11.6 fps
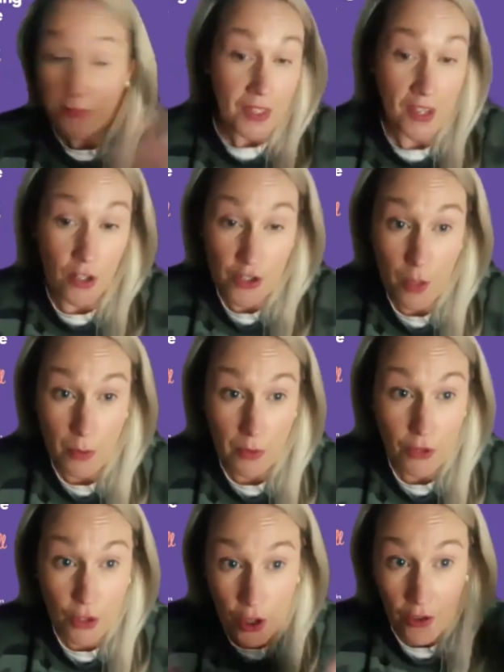There are some of
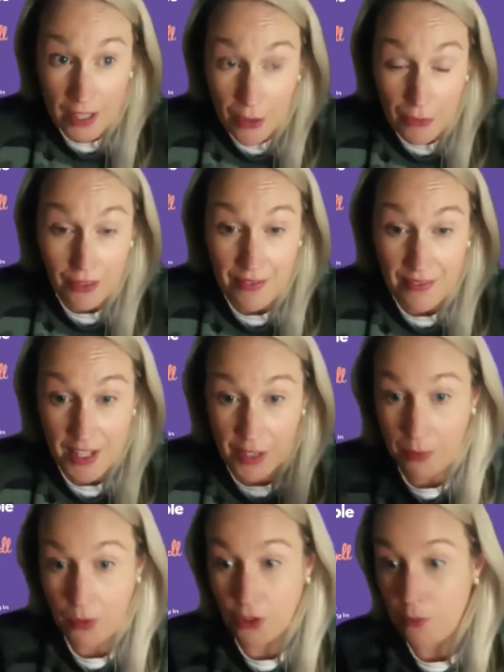you who are in our free
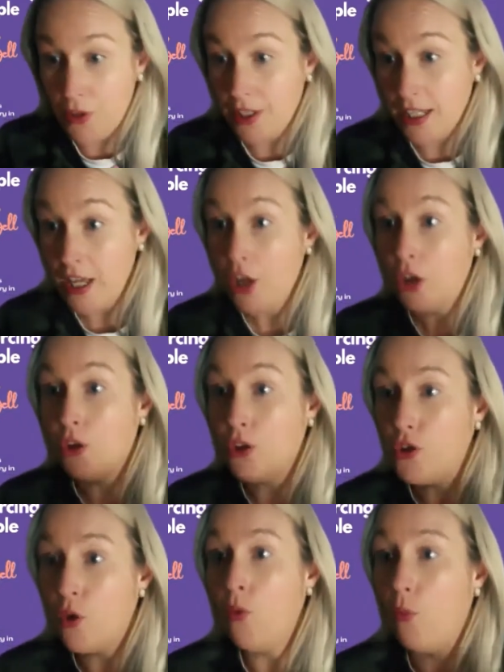Facebook community who
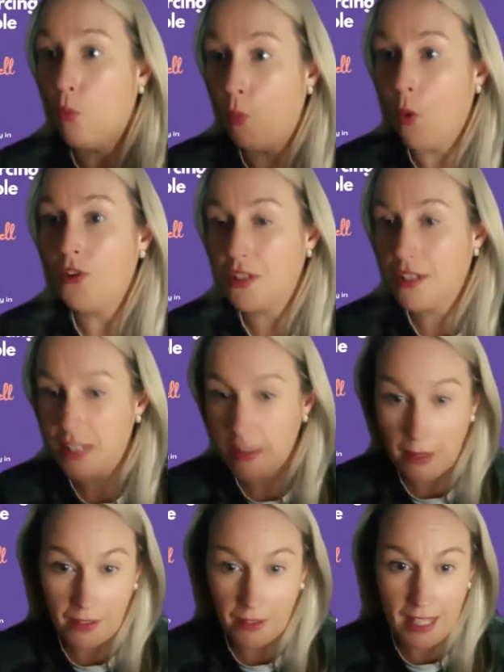don't want to
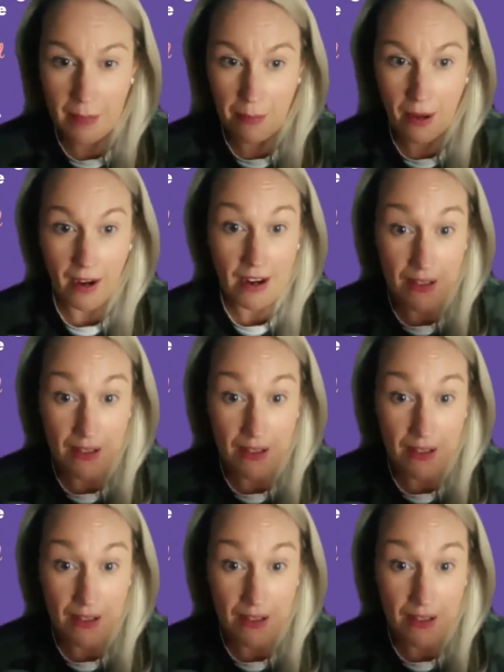build the empire.